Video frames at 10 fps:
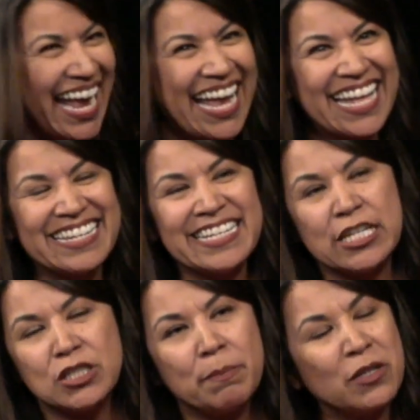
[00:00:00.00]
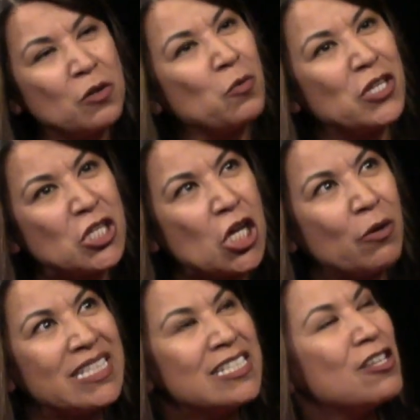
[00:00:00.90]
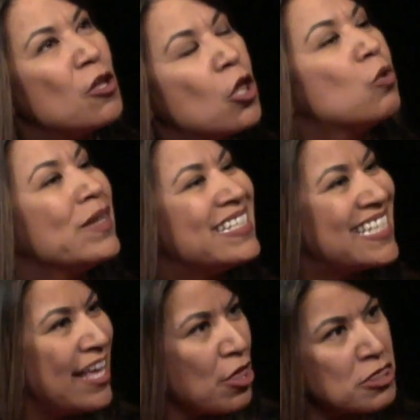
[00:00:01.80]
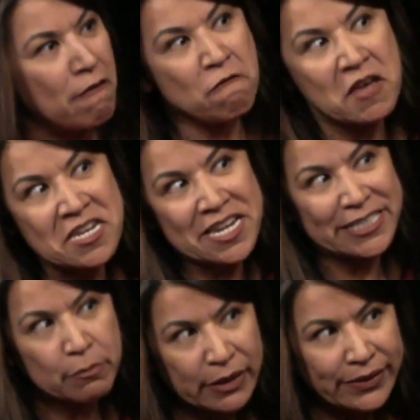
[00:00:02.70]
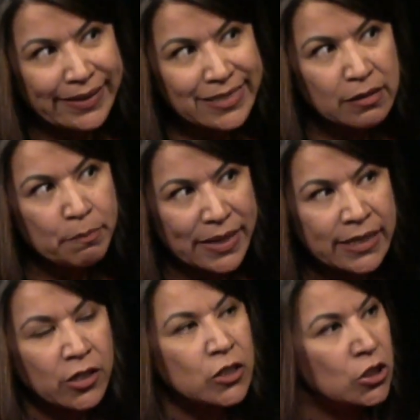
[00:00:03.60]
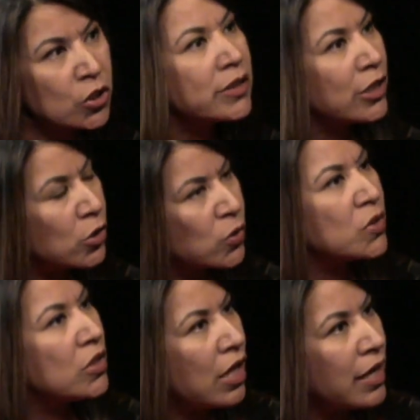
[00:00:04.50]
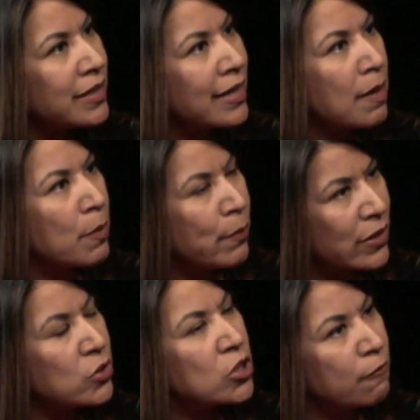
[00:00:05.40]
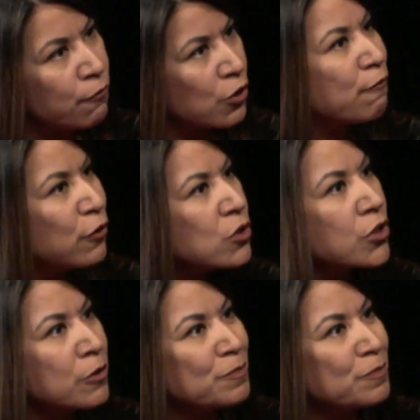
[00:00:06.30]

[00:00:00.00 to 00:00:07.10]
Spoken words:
And depending on where you go, it's not always the fun experience, but certainly you learn a lot and it prepares you for your future.